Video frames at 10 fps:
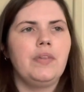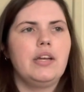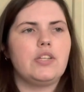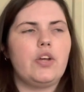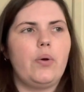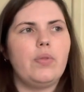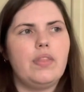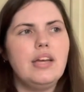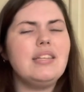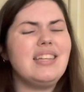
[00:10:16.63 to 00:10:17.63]
So
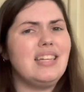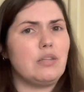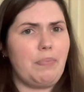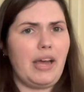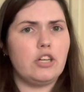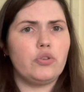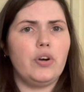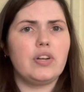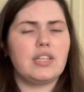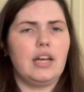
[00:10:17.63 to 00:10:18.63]
this is
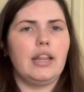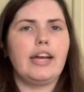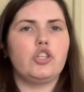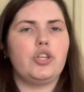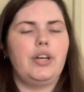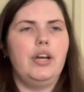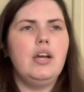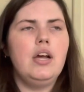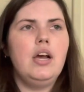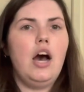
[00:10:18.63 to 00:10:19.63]
Petrarch's collection
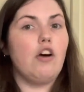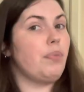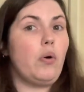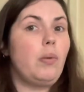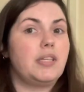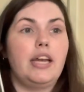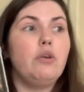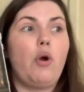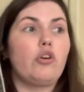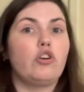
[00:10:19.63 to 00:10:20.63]
of poems that he
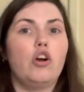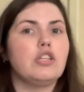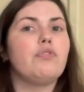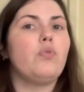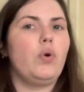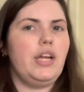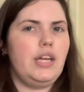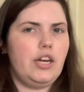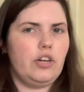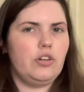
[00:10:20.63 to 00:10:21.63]
wrote across 40
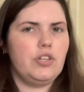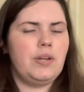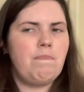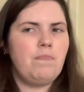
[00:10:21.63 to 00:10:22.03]
years.